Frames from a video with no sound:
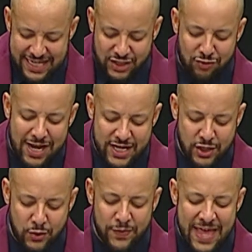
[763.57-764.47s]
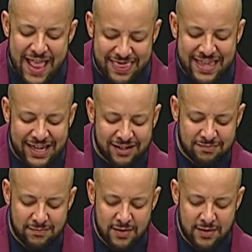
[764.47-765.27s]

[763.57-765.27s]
that try to do that thing,